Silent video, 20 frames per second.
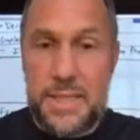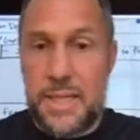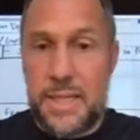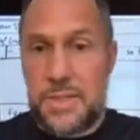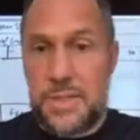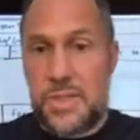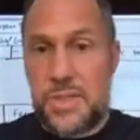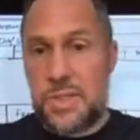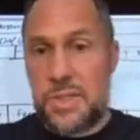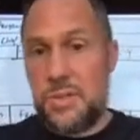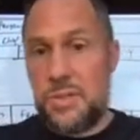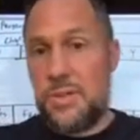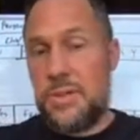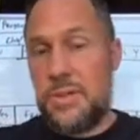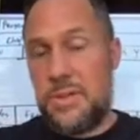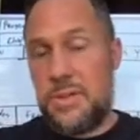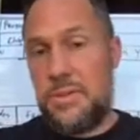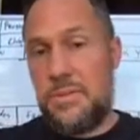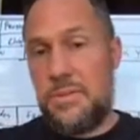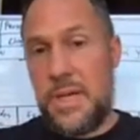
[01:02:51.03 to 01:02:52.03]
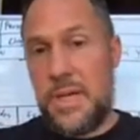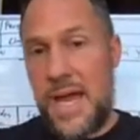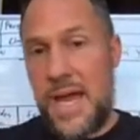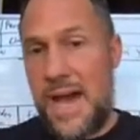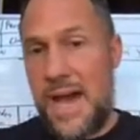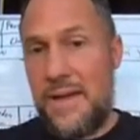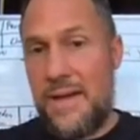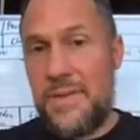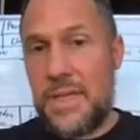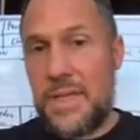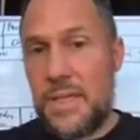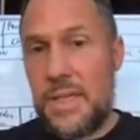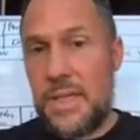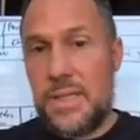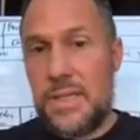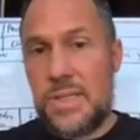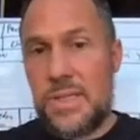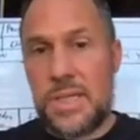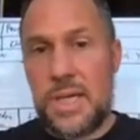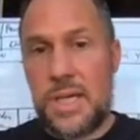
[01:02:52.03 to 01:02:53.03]
And so having
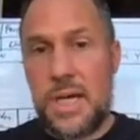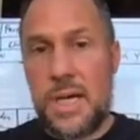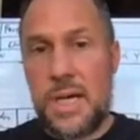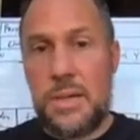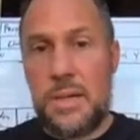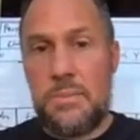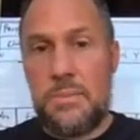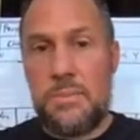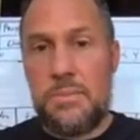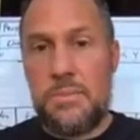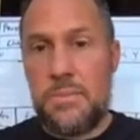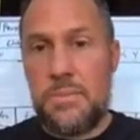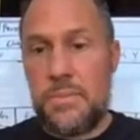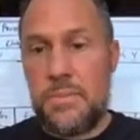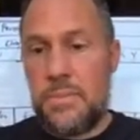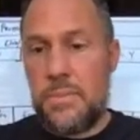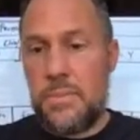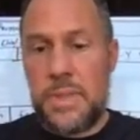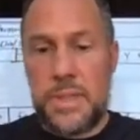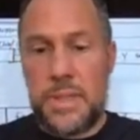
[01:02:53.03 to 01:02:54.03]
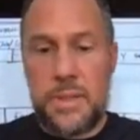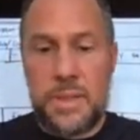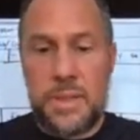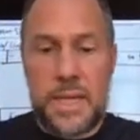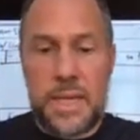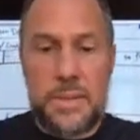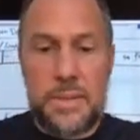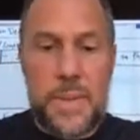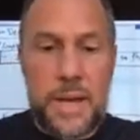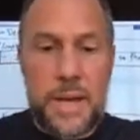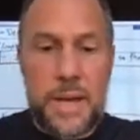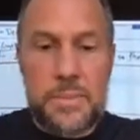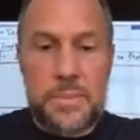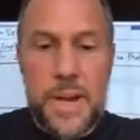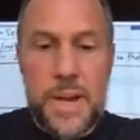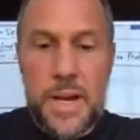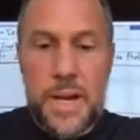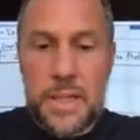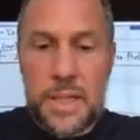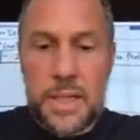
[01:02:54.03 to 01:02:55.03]
these, like Mountain
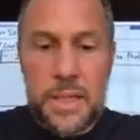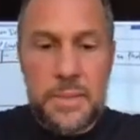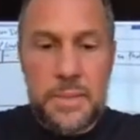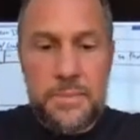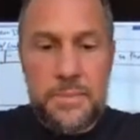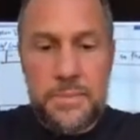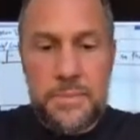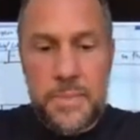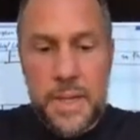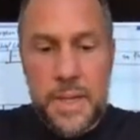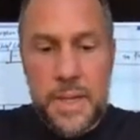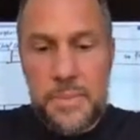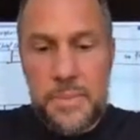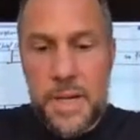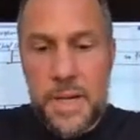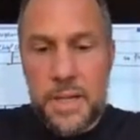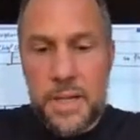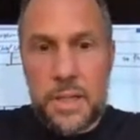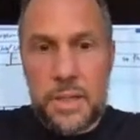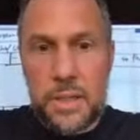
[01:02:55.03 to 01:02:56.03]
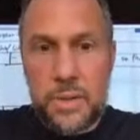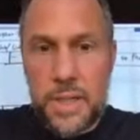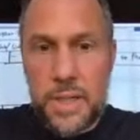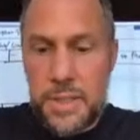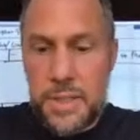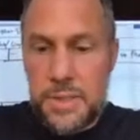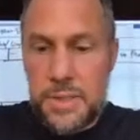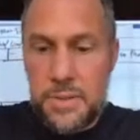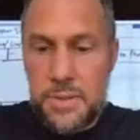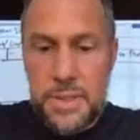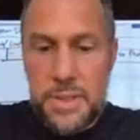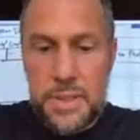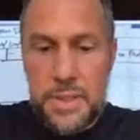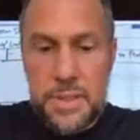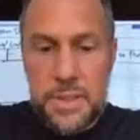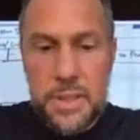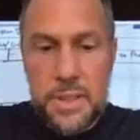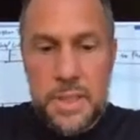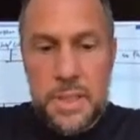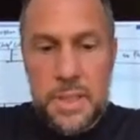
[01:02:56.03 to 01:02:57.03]
America Credit
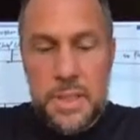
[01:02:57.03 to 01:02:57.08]
Union,